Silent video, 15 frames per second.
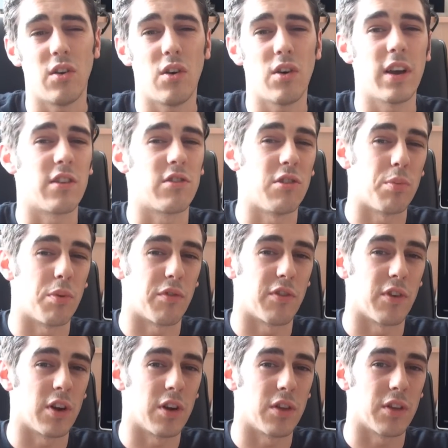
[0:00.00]
I actually
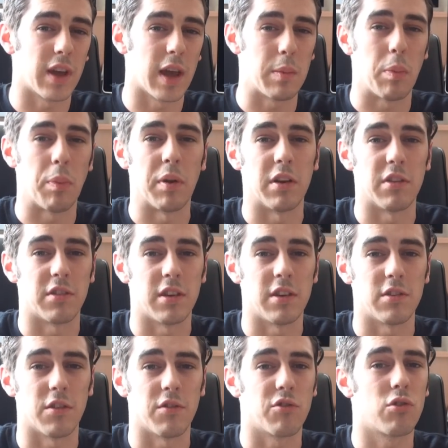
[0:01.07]
prefer the
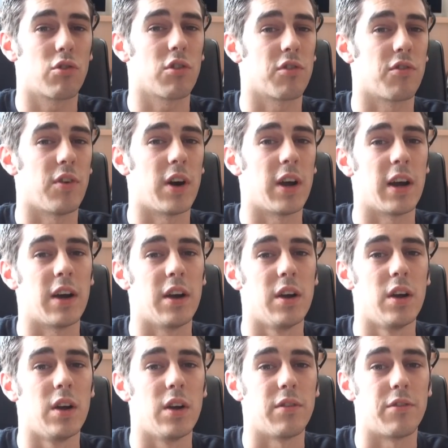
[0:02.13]
capabilities of Crossfire
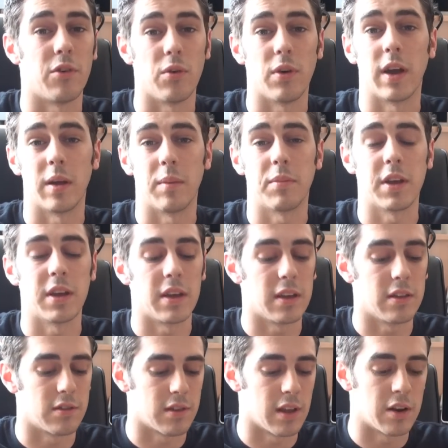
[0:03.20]
through AMD
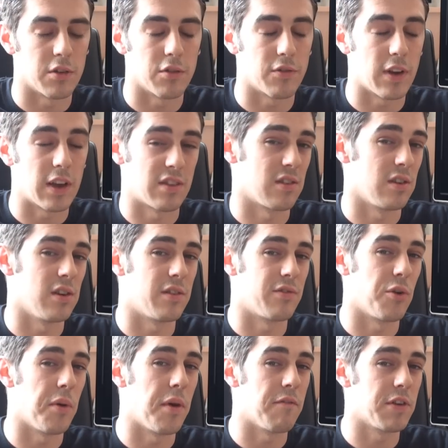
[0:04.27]
instead of SLI
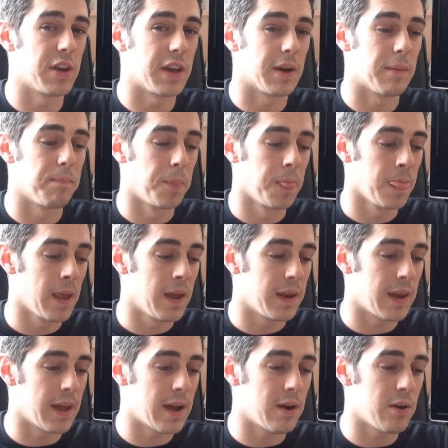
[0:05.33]
through NVIDIA.
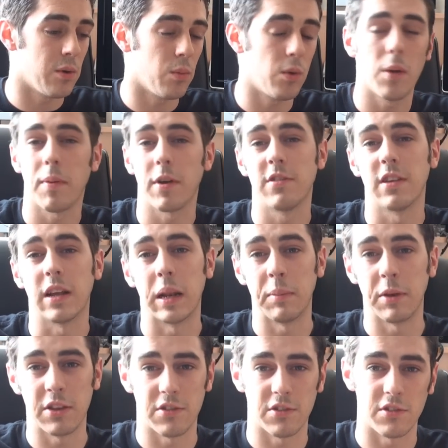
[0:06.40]
Now, what it basically
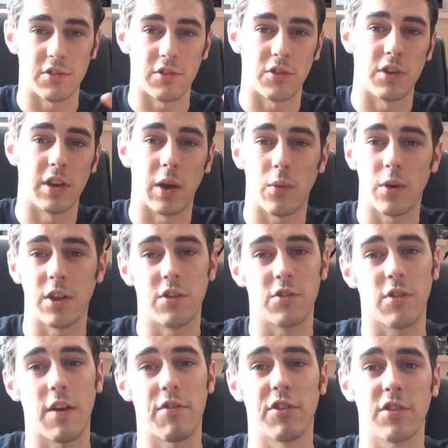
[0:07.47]
means is you can get one of these
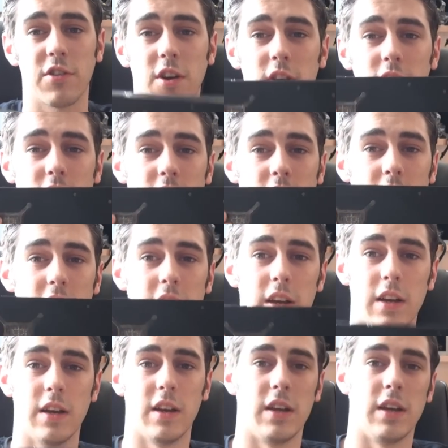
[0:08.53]
graphics cards,
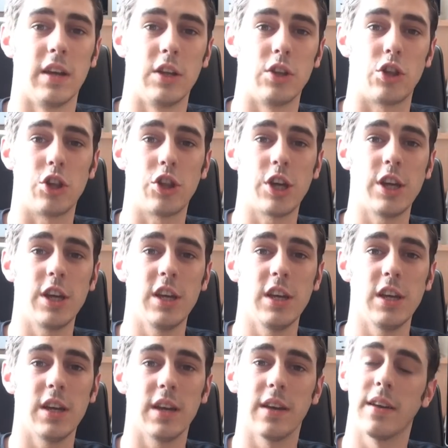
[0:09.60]

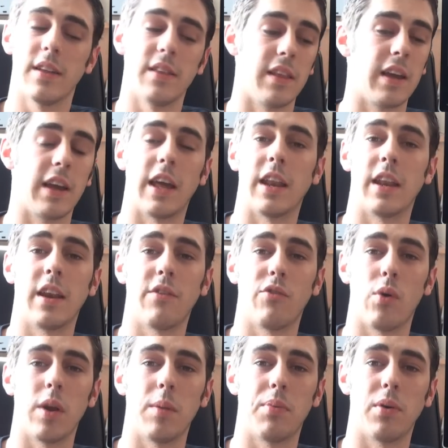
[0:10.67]
ching, then get another
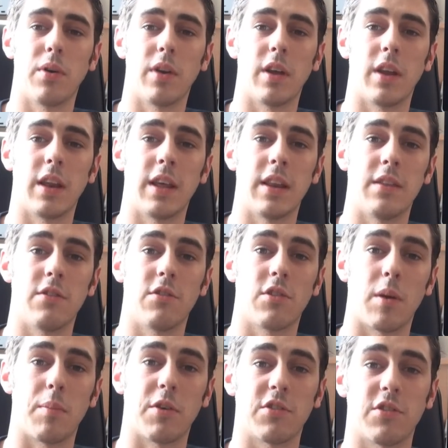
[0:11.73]
one and put it in side by